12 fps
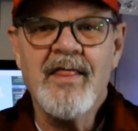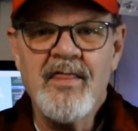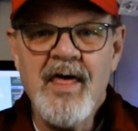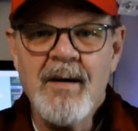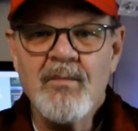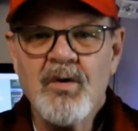
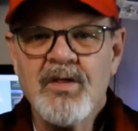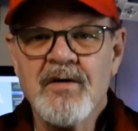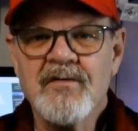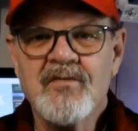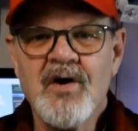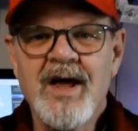Them with
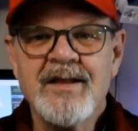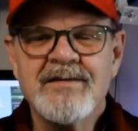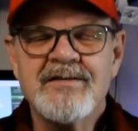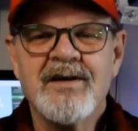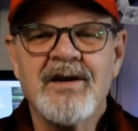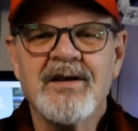your
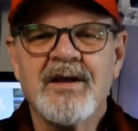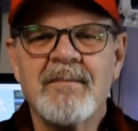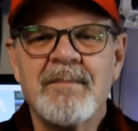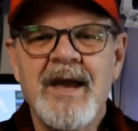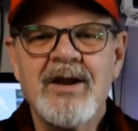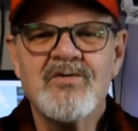friends and
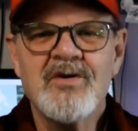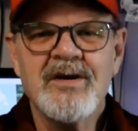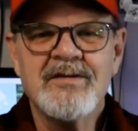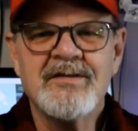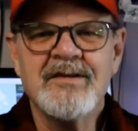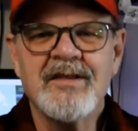
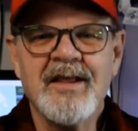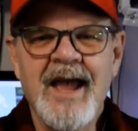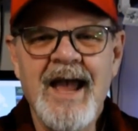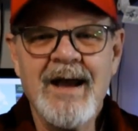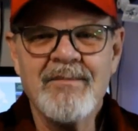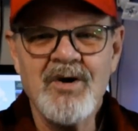compatriots in the
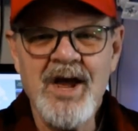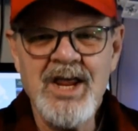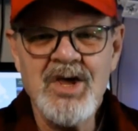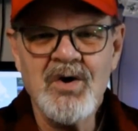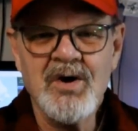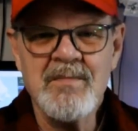ham
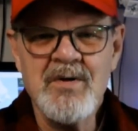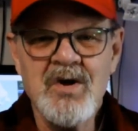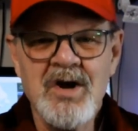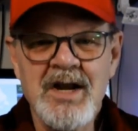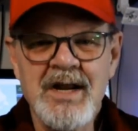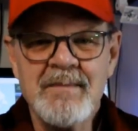radio
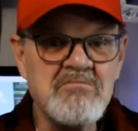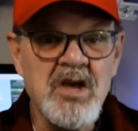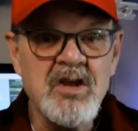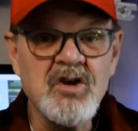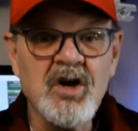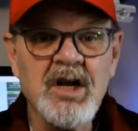community,
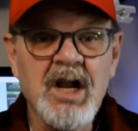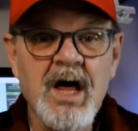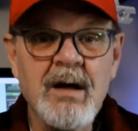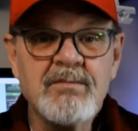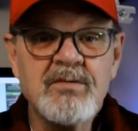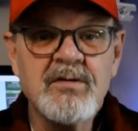in your
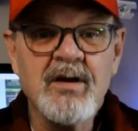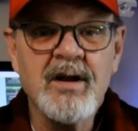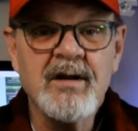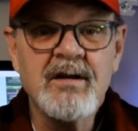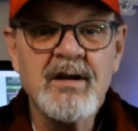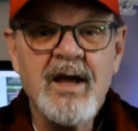clubs
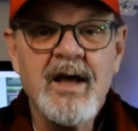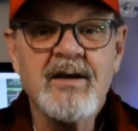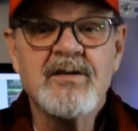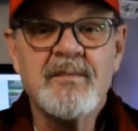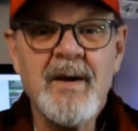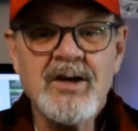and
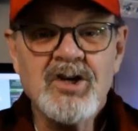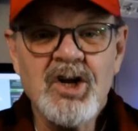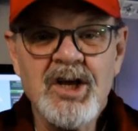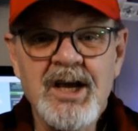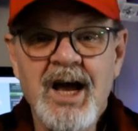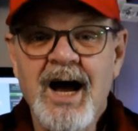
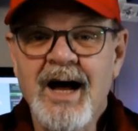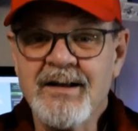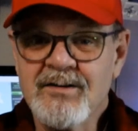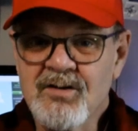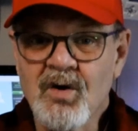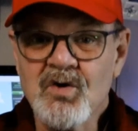especially
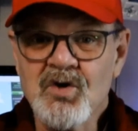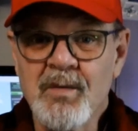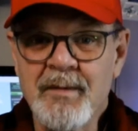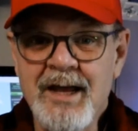on social